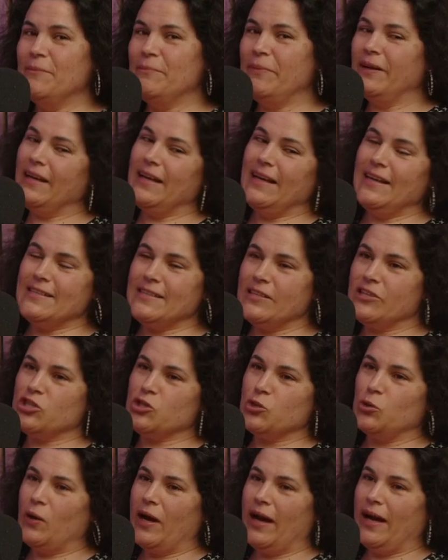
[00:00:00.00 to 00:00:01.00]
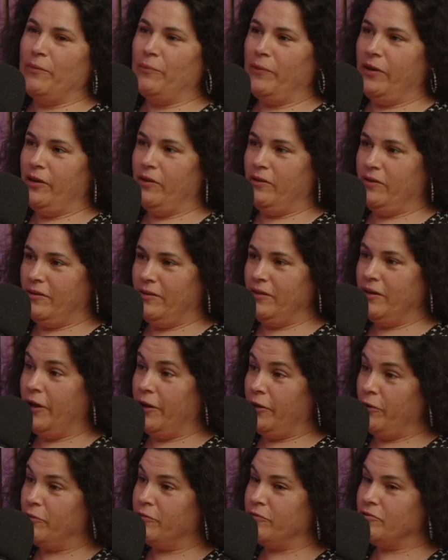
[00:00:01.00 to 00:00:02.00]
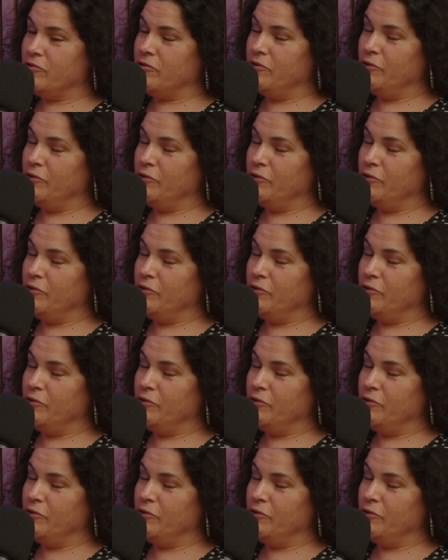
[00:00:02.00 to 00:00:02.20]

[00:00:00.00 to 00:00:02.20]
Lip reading: But it's a shorthand when you're